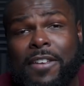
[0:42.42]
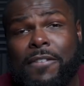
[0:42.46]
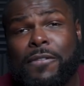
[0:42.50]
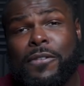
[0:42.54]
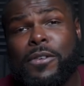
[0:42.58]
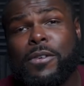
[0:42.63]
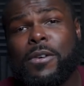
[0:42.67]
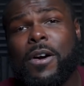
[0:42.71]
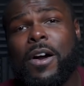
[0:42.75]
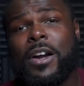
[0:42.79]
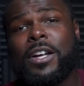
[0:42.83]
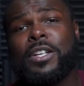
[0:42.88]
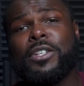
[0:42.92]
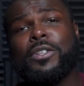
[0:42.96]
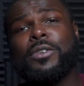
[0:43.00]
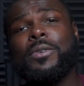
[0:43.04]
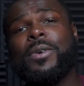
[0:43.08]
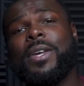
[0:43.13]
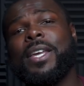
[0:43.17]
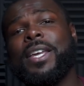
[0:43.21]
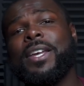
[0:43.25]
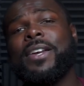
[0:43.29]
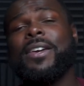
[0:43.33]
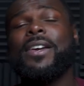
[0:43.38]
if you are
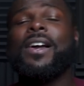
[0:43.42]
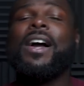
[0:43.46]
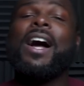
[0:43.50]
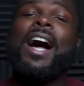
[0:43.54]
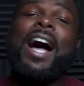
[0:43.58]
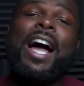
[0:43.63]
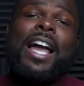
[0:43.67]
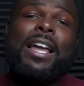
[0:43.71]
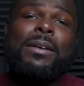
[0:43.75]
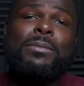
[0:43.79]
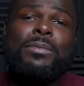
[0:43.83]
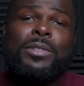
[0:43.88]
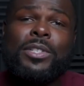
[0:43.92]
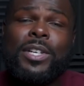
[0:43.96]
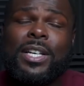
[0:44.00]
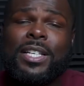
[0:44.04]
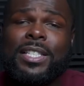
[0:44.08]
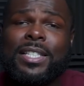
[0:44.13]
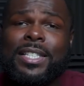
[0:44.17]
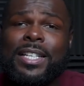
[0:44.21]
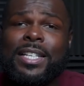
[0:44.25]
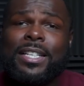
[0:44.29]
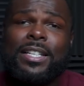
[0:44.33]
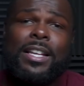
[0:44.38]
new here, I am
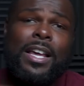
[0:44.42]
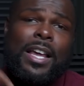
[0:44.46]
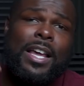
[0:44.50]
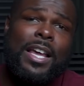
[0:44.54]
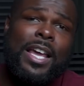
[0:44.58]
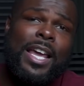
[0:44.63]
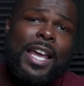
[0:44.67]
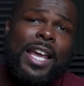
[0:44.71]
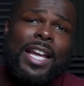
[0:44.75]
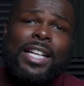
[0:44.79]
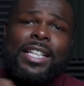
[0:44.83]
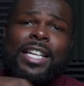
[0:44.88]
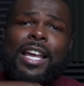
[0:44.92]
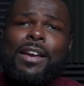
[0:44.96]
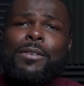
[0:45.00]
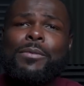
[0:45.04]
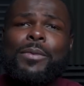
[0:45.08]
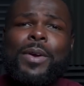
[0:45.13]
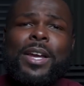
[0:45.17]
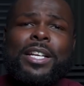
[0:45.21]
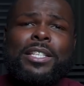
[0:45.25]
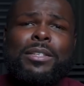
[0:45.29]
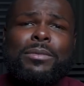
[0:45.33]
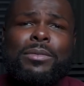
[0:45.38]
Justin. Hit that
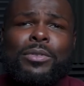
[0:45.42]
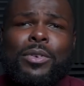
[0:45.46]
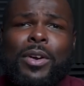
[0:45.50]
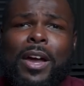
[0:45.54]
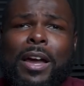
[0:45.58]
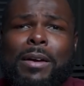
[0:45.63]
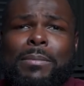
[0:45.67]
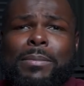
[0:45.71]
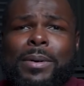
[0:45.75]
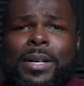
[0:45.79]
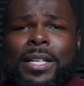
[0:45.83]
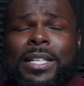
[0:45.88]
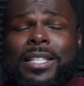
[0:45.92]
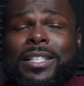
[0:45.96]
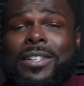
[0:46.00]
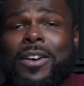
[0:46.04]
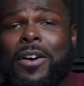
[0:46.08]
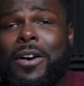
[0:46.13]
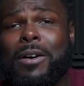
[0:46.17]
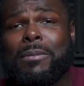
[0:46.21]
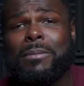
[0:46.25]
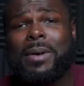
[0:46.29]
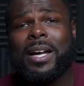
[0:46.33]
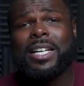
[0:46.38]
red subscribe button.
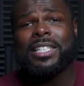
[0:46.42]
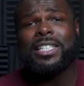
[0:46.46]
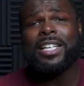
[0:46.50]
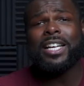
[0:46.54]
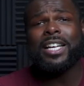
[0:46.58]
On my